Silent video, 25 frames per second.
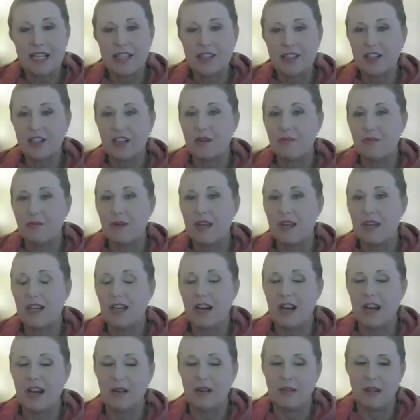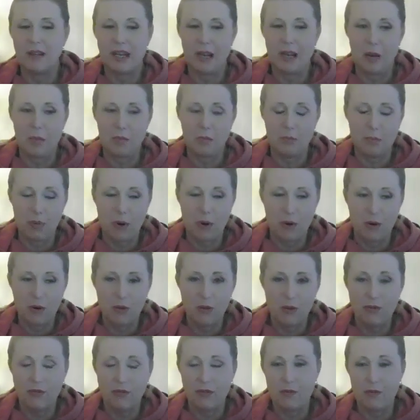It's going to be like a
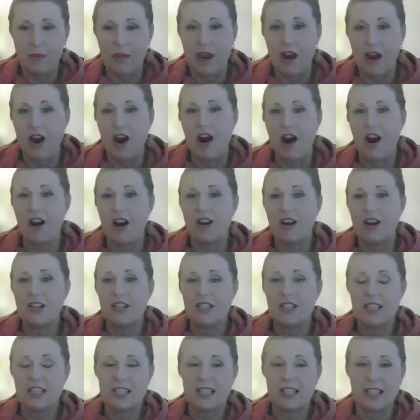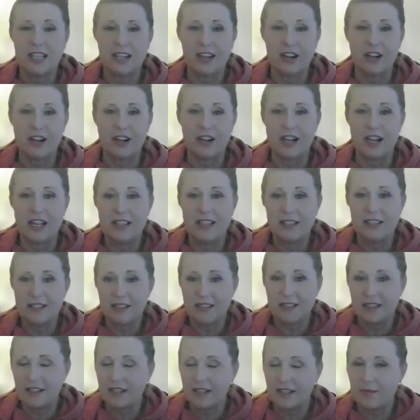pull from the heart in our gut
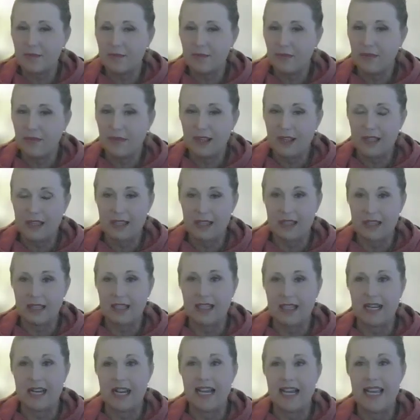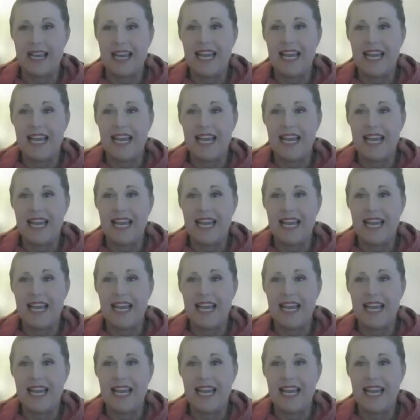system. It's just going to,